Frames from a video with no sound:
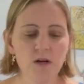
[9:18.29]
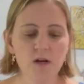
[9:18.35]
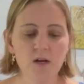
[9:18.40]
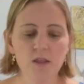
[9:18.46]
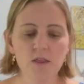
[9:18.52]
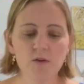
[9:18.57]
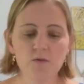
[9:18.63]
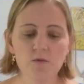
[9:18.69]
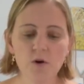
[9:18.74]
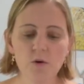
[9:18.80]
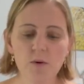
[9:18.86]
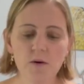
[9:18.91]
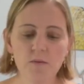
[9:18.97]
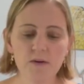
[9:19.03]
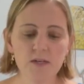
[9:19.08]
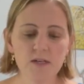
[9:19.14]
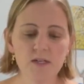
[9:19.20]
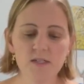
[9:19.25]
The robot
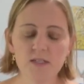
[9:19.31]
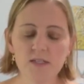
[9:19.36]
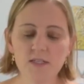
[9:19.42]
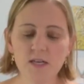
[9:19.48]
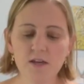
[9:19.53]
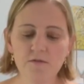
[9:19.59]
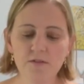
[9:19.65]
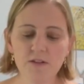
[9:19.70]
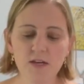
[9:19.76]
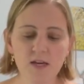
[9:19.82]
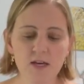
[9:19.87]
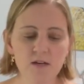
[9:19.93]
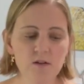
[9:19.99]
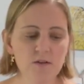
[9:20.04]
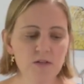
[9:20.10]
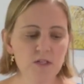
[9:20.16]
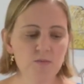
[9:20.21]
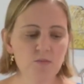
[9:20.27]
would need to safely
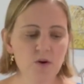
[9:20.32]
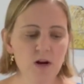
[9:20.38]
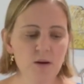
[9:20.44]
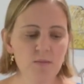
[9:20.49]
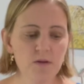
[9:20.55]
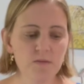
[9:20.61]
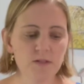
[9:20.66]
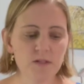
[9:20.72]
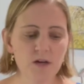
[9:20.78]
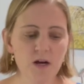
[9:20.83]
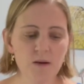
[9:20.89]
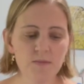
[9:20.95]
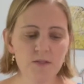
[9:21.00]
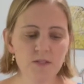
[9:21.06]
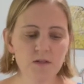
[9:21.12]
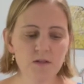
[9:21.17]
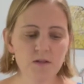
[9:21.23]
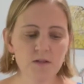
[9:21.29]
handle these problems and
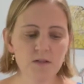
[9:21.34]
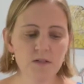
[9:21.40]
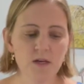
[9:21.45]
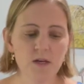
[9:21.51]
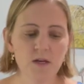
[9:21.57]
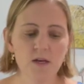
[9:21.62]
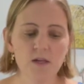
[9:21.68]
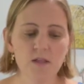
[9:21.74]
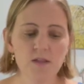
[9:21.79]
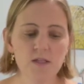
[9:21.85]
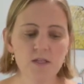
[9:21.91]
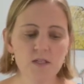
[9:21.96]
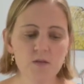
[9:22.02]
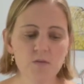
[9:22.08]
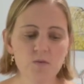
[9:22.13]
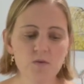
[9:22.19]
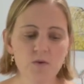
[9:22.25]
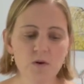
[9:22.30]
obstacles.
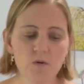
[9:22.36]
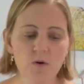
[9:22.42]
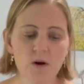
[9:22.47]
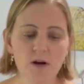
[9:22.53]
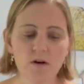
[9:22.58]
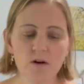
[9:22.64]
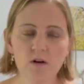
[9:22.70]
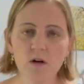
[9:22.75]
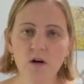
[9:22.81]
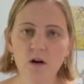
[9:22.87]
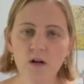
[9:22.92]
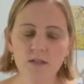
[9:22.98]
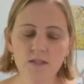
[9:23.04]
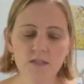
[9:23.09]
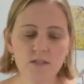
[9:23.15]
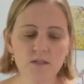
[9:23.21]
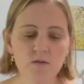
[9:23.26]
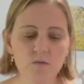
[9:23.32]
This would require
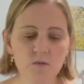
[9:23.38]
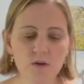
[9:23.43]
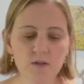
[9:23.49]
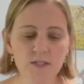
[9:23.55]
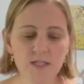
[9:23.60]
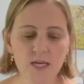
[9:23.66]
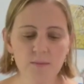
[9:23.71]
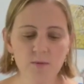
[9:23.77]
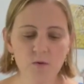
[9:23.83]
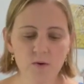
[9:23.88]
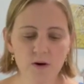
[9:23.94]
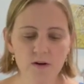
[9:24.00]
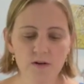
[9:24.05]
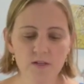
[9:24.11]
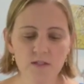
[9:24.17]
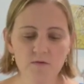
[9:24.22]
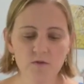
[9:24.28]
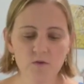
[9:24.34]
constant real-time
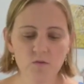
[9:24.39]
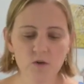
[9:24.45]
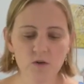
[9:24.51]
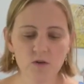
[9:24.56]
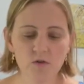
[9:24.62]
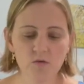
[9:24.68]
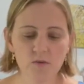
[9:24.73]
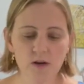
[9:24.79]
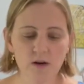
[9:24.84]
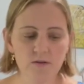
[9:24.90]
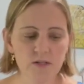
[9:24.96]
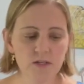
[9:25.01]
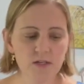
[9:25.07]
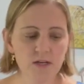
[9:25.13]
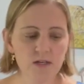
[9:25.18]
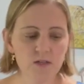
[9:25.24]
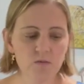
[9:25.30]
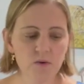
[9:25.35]
awareness of the world around it,
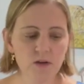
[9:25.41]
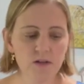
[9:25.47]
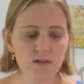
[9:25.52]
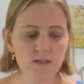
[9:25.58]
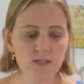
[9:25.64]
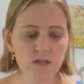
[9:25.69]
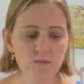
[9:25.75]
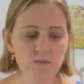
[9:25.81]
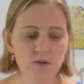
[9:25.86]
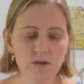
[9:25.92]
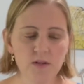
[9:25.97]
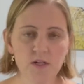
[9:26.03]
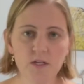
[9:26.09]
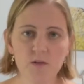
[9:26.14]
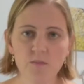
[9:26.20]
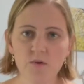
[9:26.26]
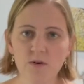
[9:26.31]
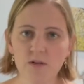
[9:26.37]
as well as the ability
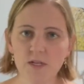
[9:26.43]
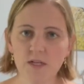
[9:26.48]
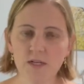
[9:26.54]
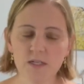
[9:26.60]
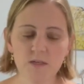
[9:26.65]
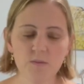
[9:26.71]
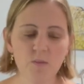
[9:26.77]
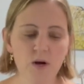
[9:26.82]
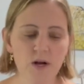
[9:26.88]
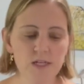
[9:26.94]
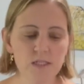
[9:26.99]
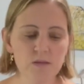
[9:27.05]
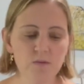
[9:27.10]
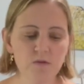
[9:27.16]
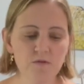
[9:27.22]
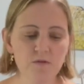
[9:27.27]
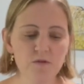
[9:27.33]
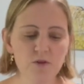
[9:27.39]
to predict
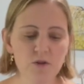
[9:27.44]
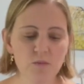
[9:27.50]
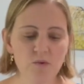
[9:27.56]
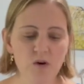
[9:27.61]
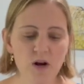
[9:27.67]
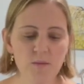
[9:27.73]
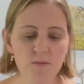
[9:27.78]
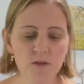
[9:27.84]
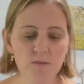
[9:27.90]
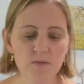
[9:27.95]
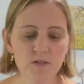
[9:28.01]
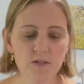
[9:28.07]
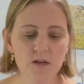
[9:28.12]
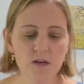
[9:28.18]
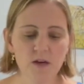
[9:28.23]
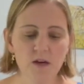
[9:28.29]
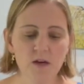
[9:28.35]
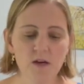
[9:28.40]
possible future problems.
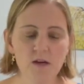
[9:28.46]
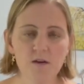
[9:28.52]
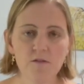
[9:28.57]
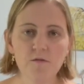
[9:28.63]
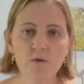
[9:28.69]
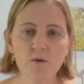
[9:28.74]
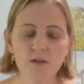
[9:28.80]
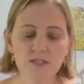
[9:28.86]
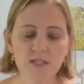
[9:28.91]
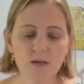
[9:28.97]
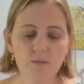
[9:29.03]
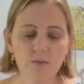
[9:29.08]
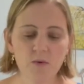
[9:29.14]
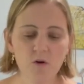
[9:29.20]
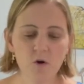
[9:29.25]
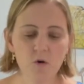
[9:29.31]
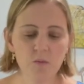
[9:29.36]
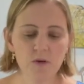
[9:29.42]
For
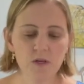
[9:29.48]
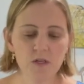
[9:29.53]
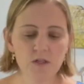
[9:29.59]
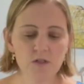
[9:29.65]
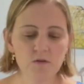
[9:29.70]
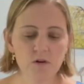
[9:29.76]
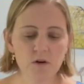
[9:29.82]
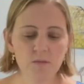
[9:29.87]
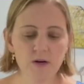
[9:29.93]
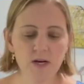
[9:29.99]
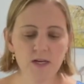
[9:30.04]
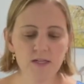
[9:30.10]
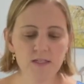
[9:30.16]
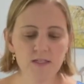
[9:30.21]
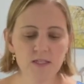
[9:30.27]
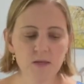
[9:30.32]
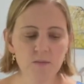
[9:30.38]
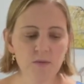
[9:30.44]
example, opening a door behind a
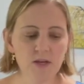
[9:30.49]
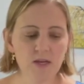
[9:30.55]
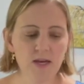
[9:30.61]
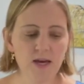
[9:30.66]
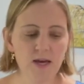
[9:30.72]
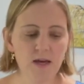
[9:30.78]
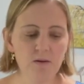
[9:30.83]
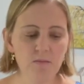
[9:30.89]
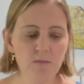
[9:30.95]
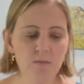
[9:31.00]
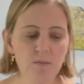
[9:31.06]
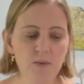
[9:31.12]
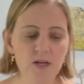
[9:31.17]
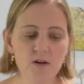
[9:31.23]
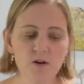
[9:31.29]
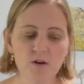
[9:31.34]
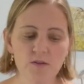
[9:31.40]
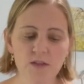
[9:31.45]
sleeping cat
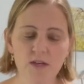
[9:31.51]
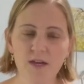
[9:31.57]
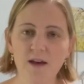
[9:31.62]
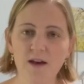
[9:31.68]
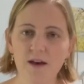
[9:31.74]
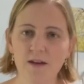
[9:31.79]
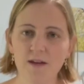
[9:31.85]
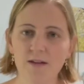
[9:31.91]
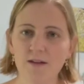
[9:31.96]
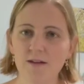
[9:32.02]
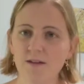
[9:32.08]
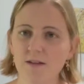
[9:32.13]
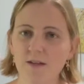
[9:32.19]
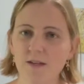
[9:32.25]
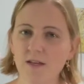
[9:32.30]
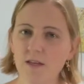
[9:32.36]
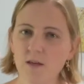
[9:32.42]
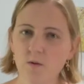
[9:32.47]
might hurt the cat.
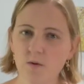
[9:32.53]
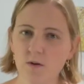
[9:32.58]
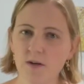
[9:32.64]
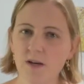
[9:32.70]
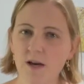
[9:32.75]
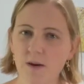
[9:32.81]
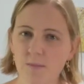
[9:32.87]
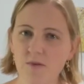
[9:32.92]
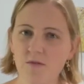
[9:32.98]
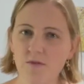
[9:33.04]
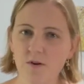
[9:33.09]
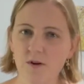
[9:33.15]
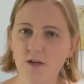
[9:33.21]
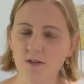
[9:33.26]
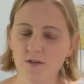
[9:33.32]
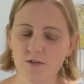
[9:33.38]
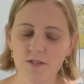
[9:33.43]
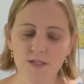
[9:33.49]
Kitty would not be very
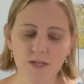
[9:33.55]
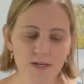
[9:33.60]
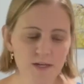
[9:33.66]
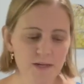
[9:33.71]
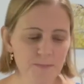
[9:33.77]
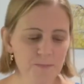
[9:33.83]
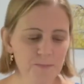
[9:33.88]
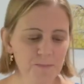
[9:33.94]
understanding.